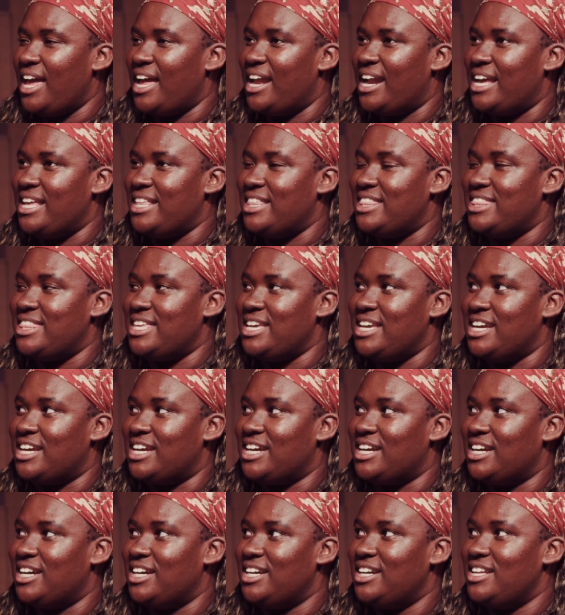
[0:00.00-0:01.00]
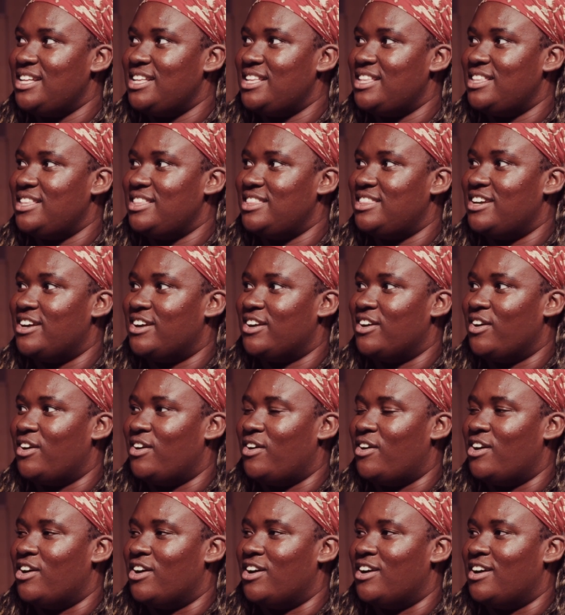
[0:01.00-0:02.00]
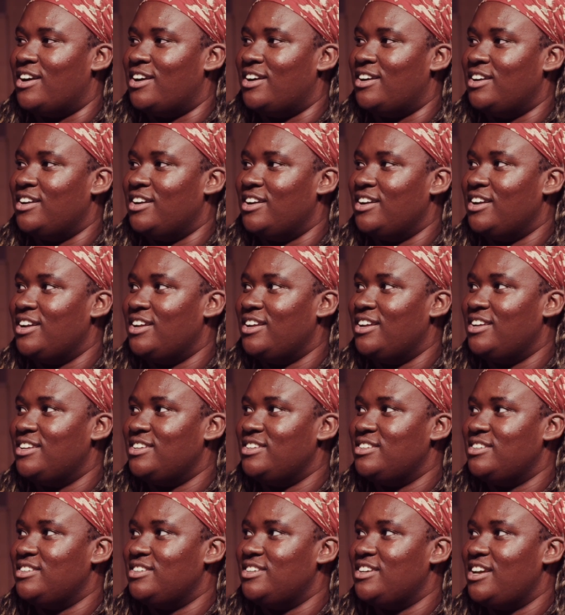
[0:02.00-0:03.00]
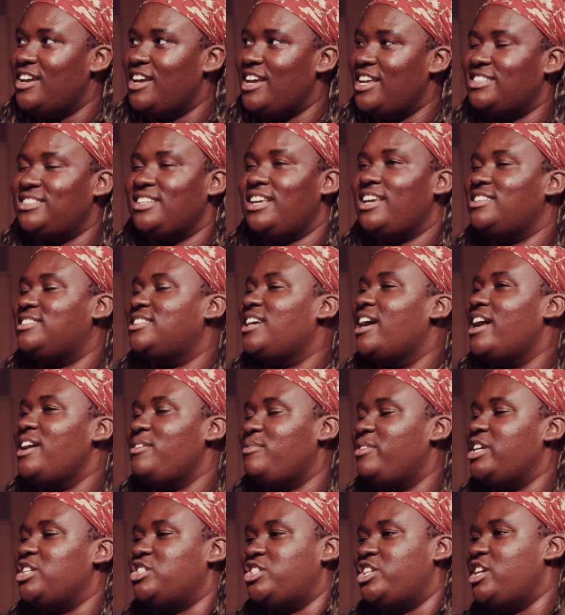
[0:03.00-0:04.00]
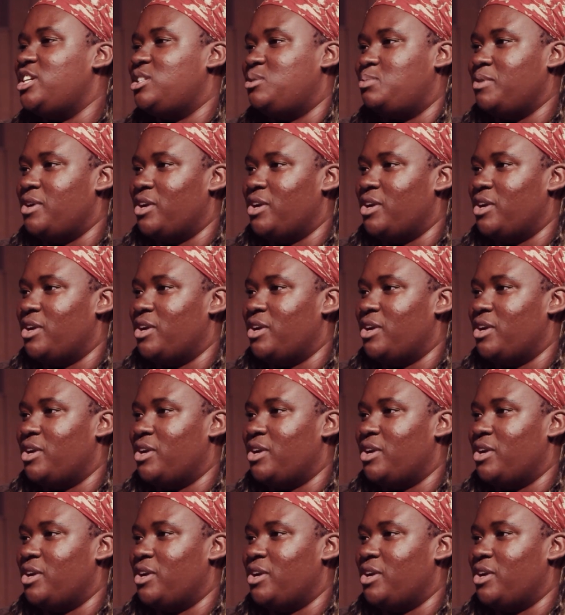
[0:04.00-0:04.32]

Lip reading: and I think there are it's kind of like Shakespeare